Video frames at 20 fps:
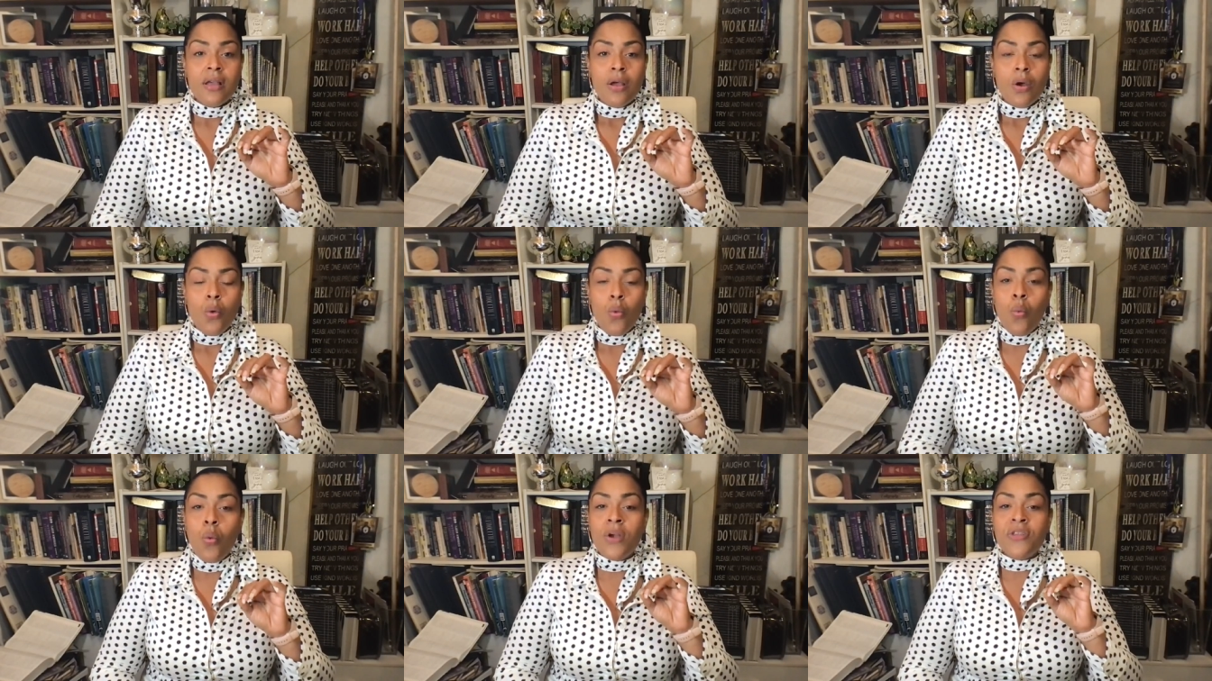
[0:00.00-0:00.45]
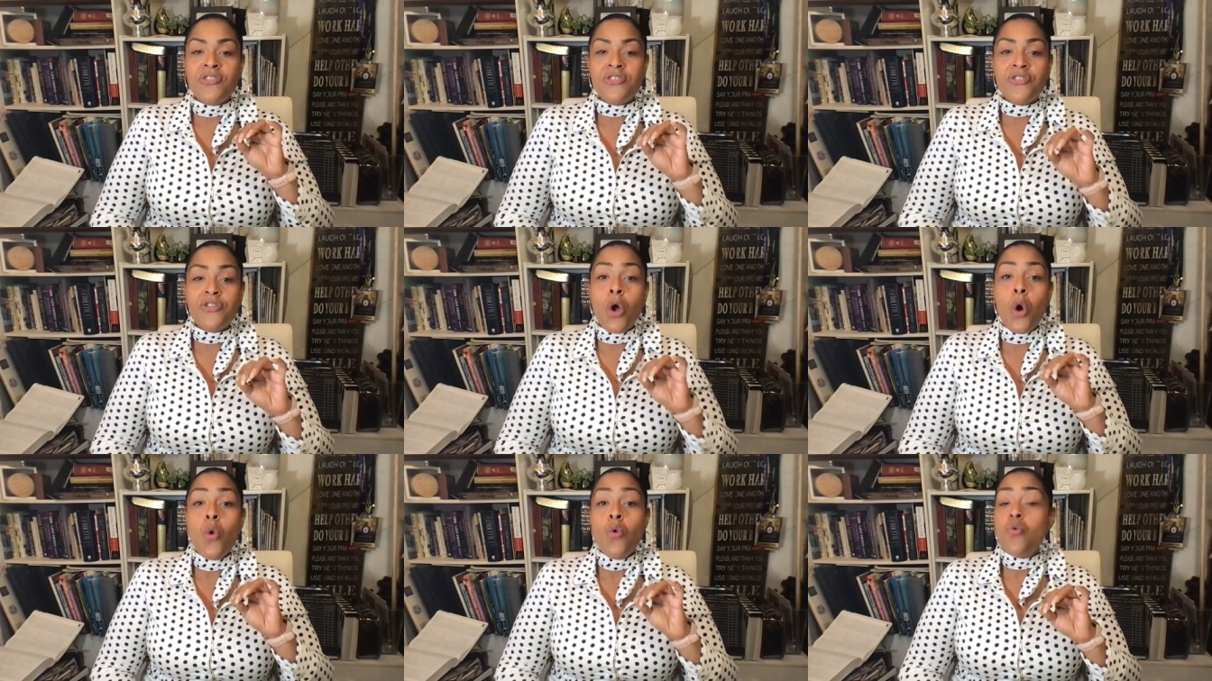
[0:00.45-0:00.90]
was
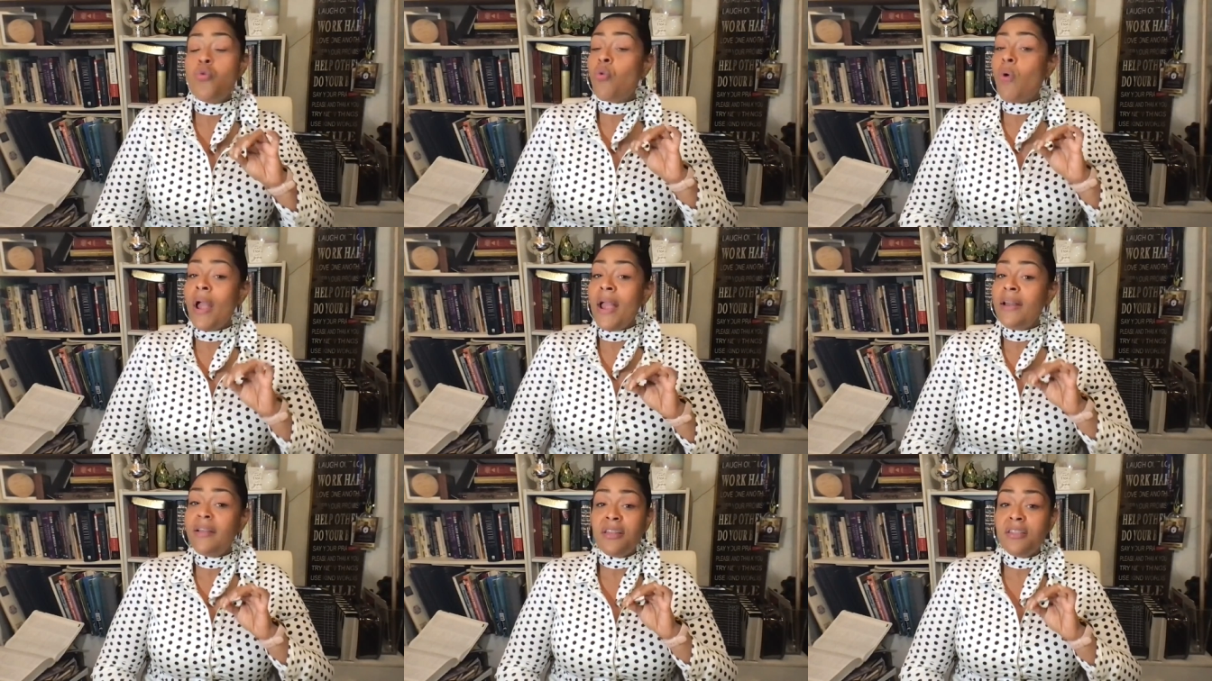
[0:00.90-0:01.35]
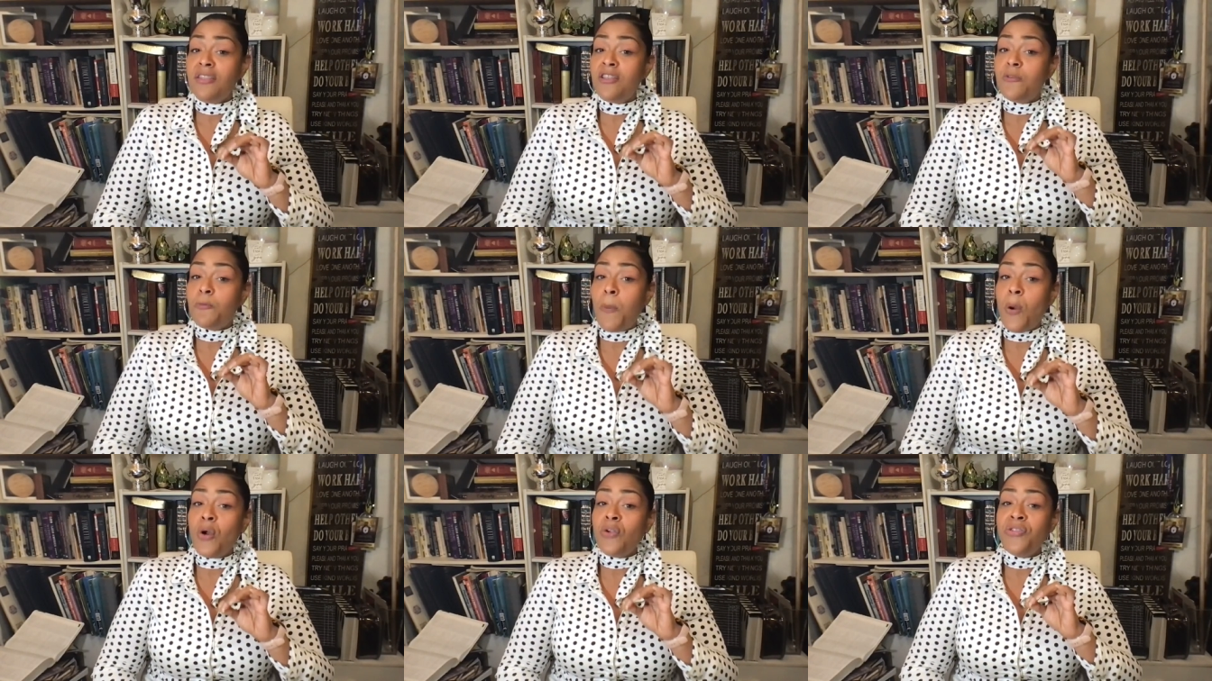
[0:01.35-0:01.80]
so great to this
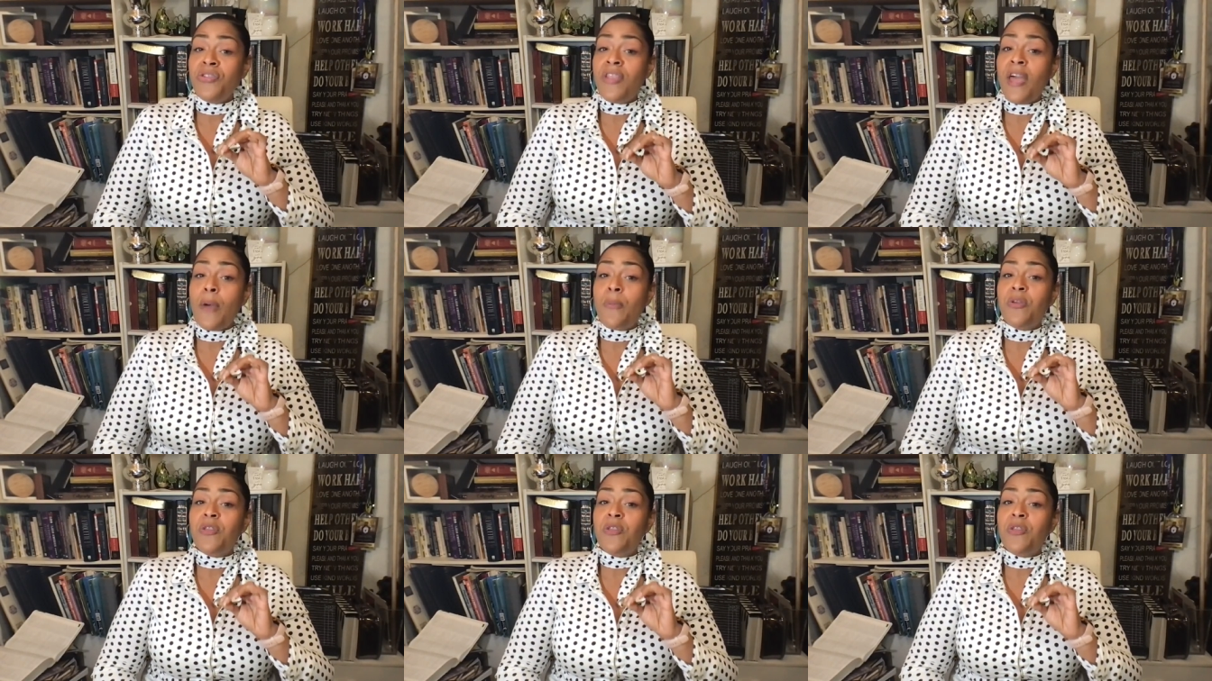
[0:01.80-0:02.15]
person that was